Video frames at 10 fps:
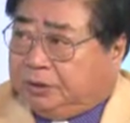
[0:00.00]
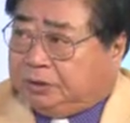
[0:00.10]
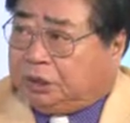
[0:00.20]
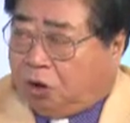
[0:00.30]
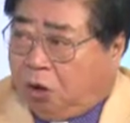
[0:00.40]

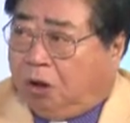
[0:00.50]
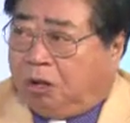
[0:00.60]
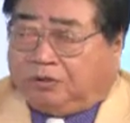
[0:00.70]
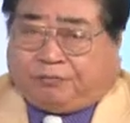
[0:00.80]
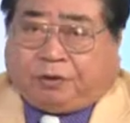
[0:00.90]
the
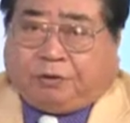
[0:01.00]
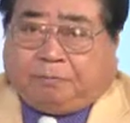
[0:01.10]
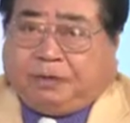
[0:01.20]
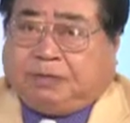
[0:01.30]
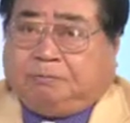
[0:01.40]
call for
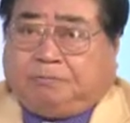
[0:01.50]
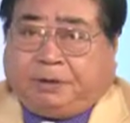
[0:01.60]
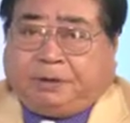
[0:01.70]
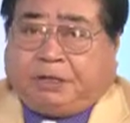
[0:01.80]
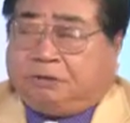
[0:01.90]
being
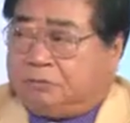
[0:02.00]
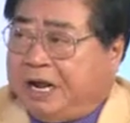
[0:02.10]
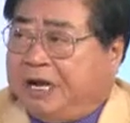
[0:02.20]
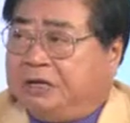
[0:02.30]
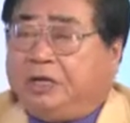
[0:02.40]
politically
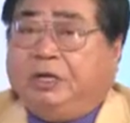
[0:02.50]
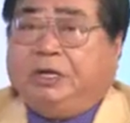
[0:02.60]
right,